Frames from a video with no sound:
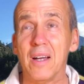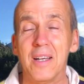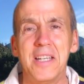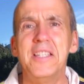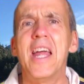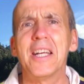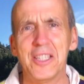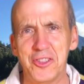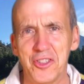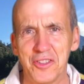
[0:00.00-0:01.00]

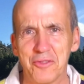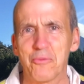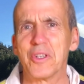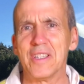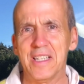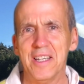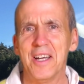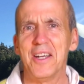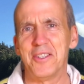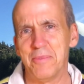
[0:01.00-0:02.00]
negligence really
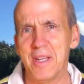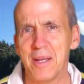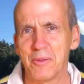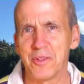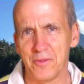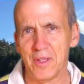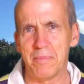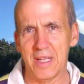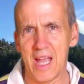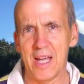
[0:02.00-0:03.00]
to be able to flip a
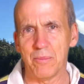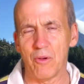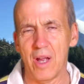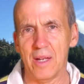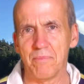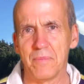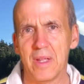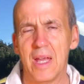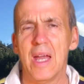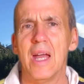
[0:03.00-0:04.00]
catamaran.
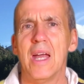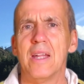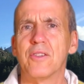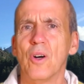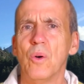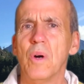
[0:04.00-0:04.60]
So